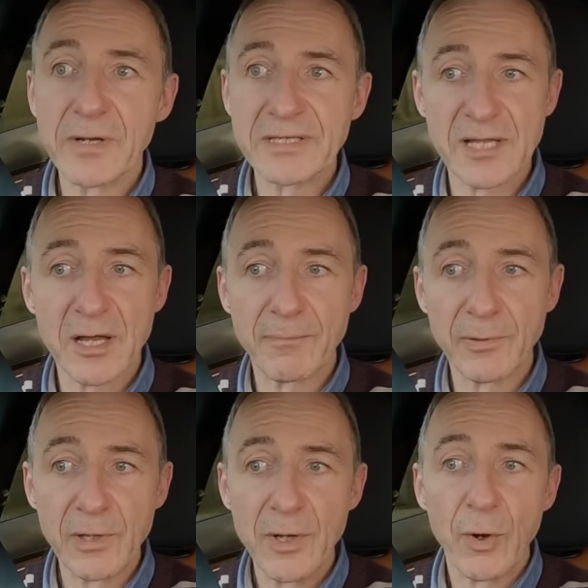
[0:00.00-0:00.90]
for
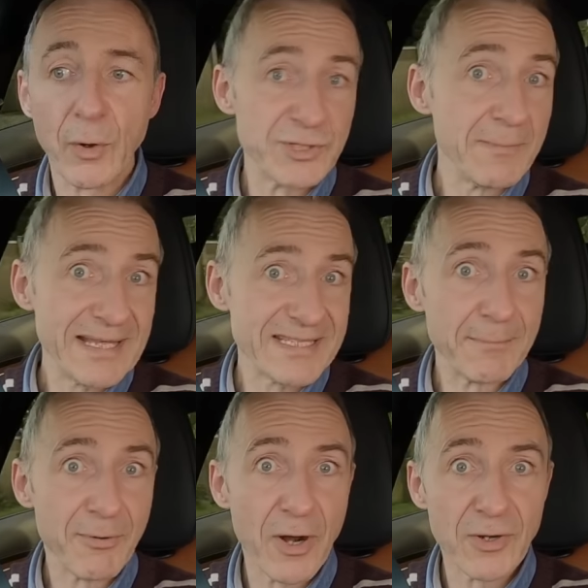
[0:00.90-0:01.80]
example,
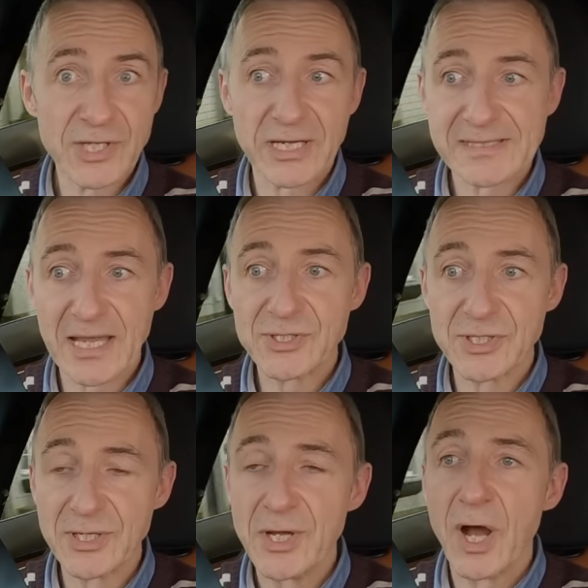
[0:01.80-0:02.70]
automatic
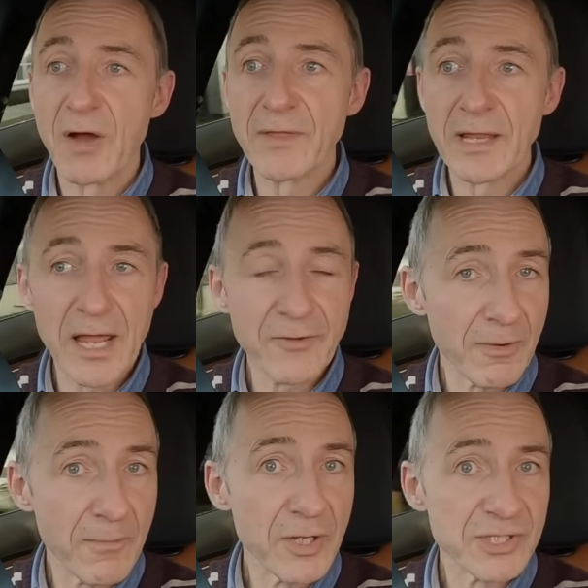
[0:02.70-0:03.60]
prioritization of the
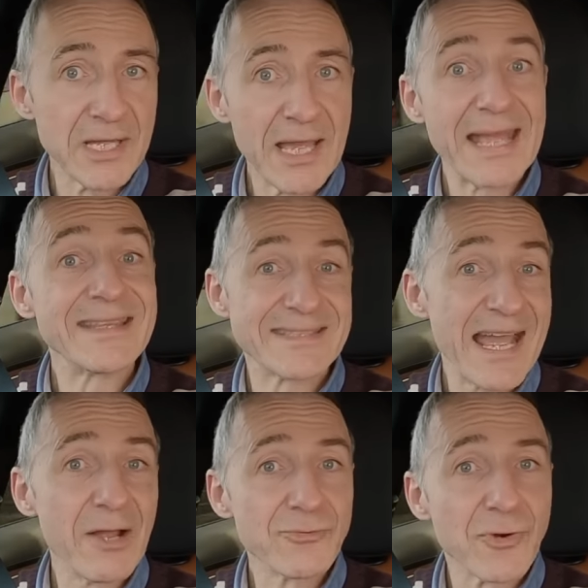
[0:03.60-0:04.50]
electric motor in
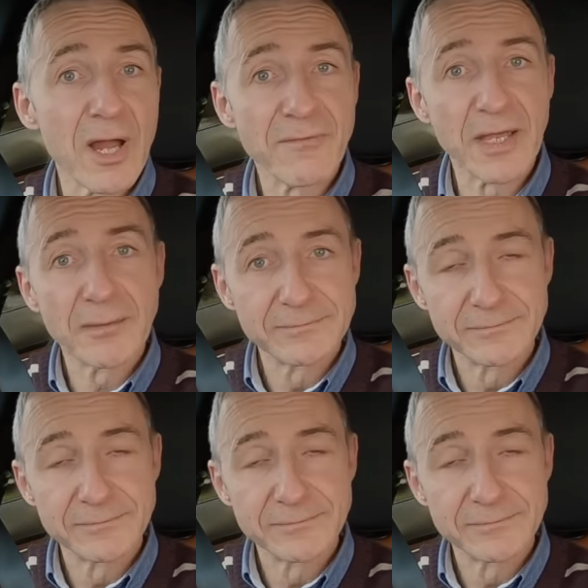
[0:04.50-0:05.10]
town driving.